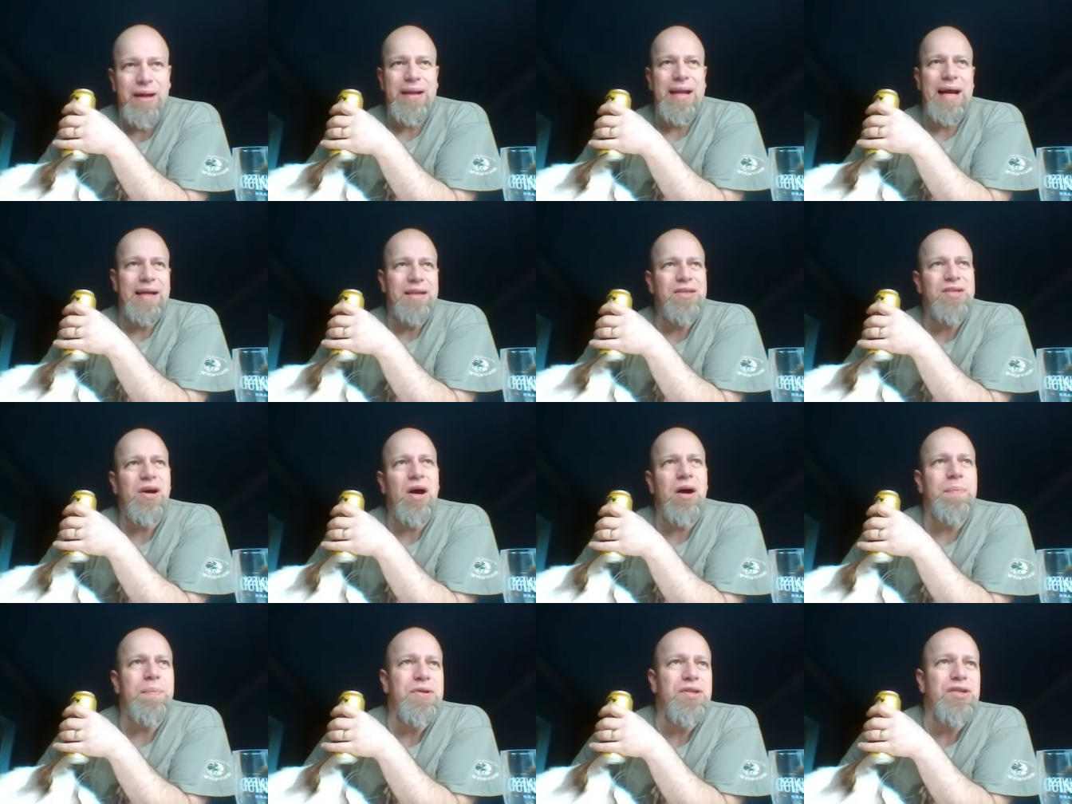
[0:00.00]
That
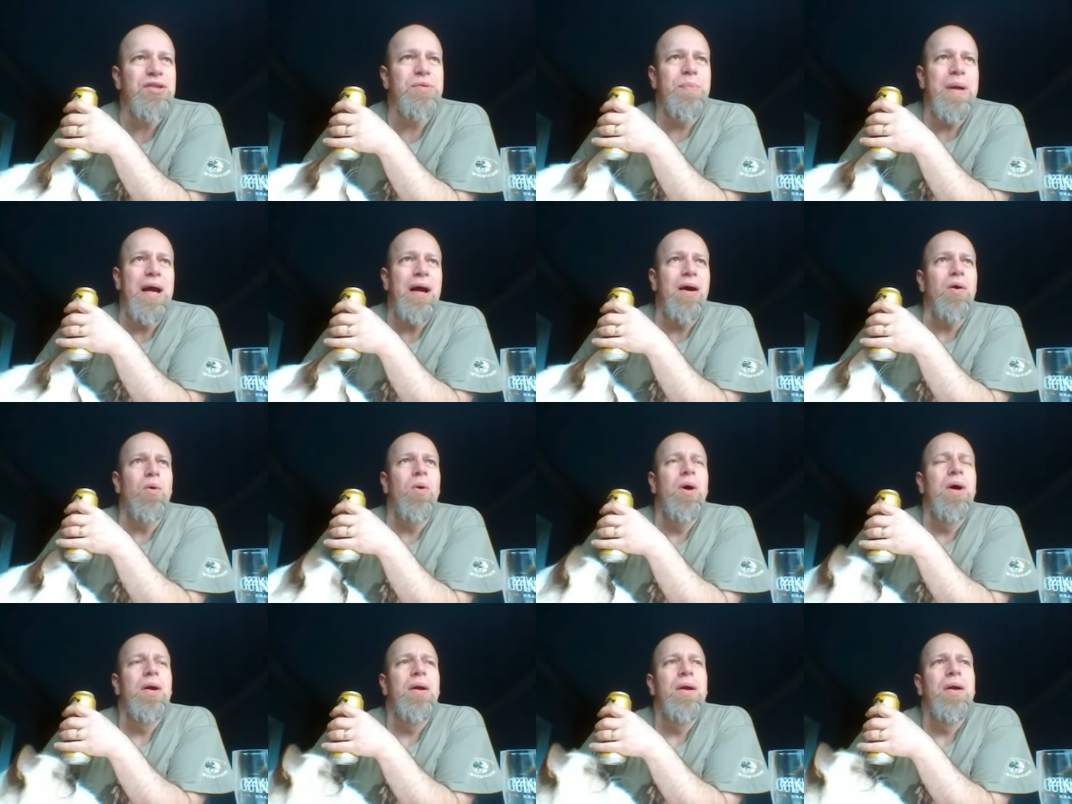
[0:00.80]
type of smell
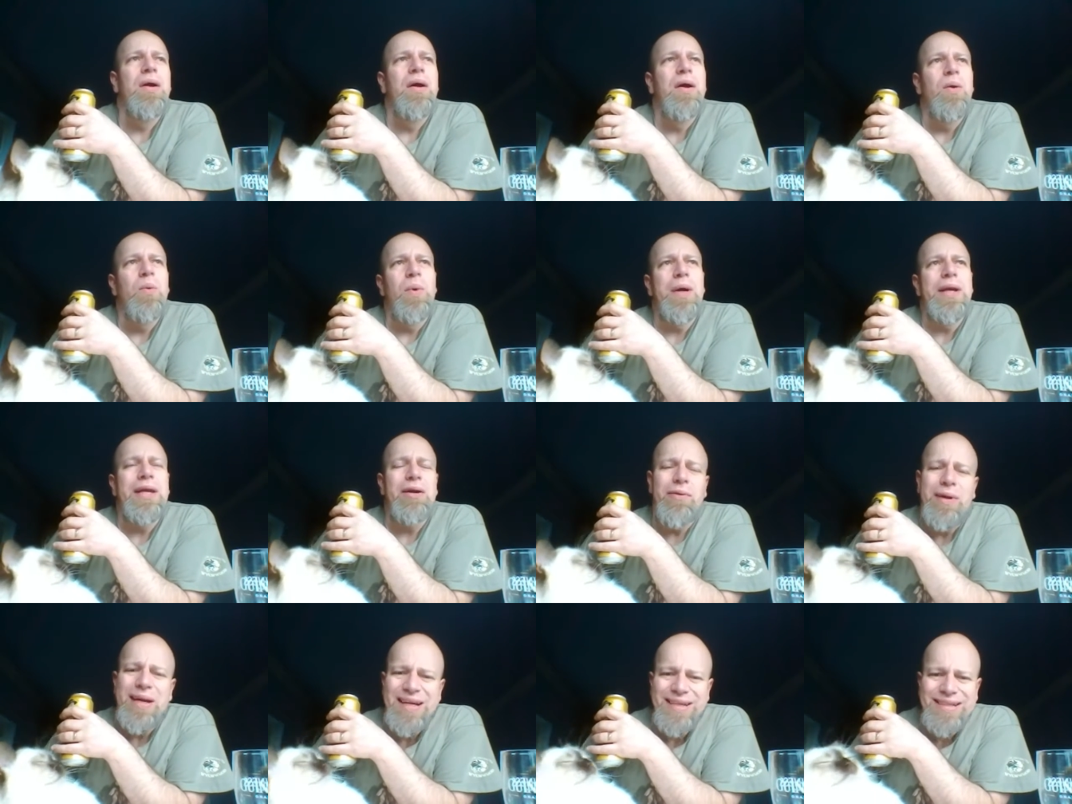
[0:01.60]
when
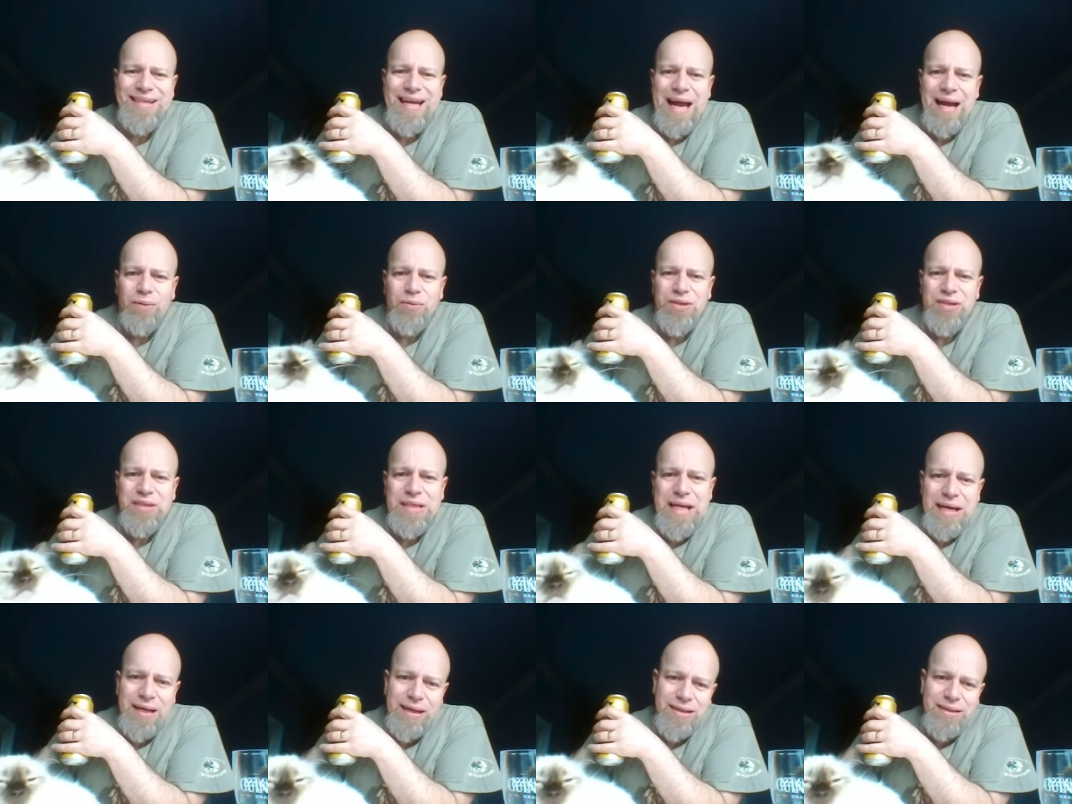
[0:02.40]
you're in a town
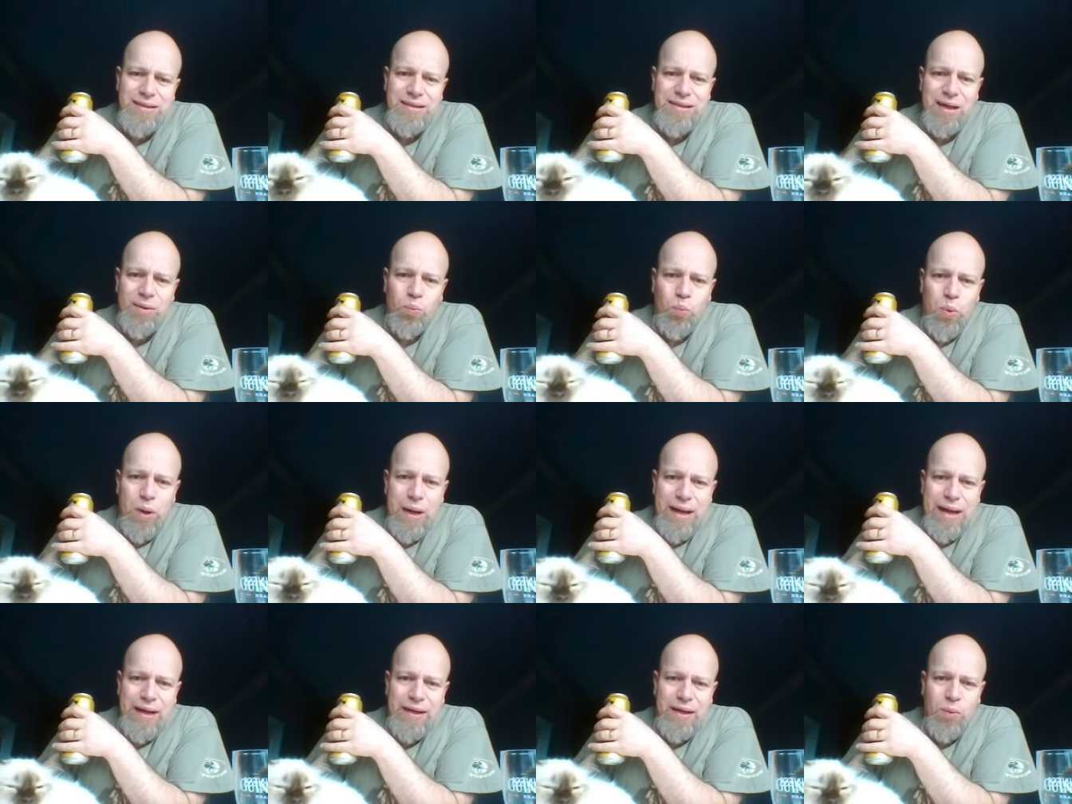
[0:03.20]
centre
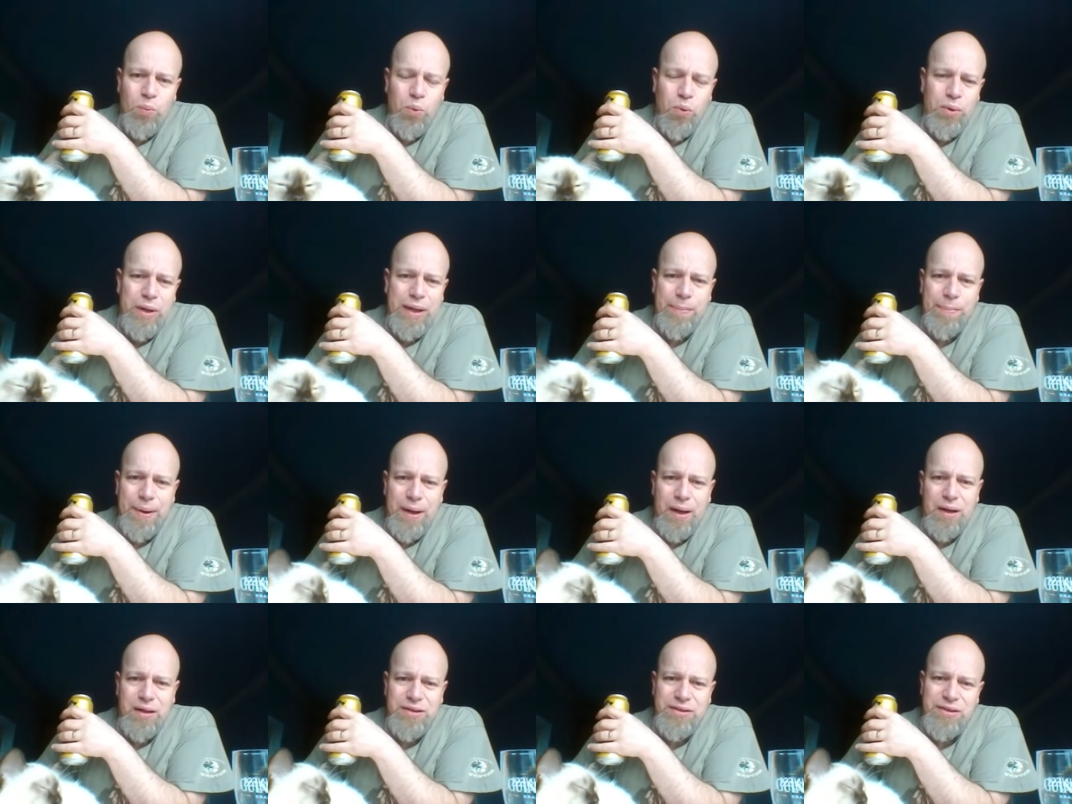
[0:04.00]
somewhere, you're walking
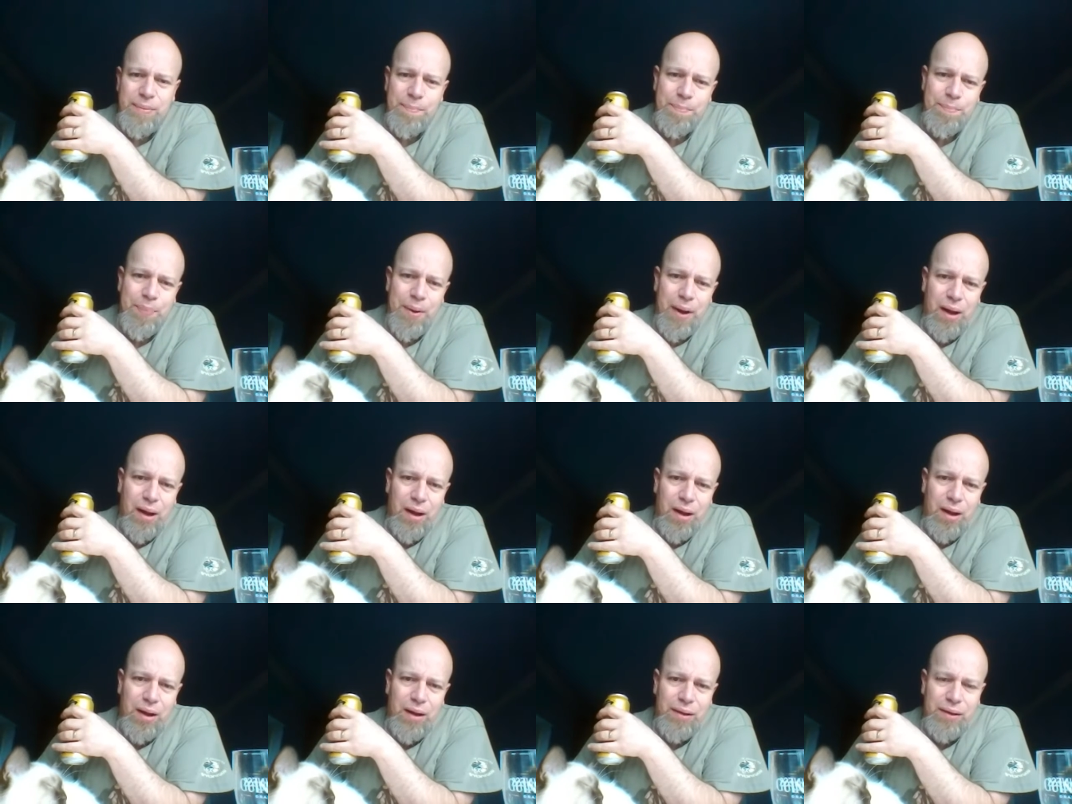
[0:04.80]
past a
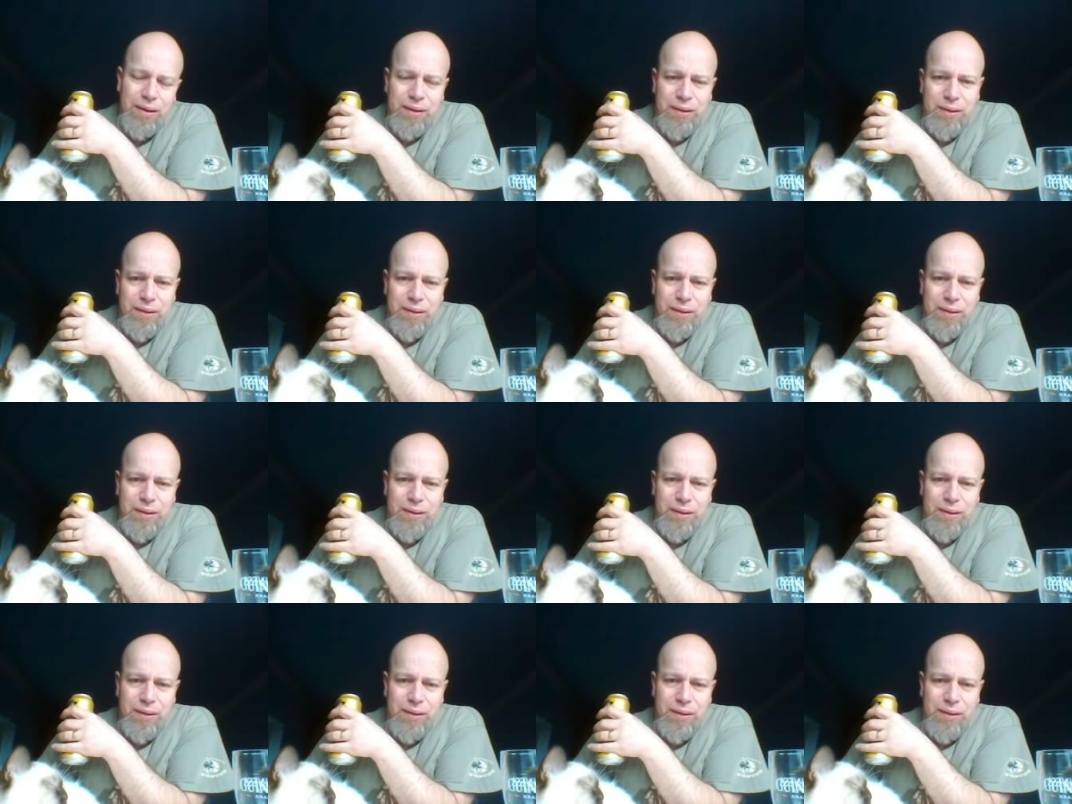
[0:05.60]
bar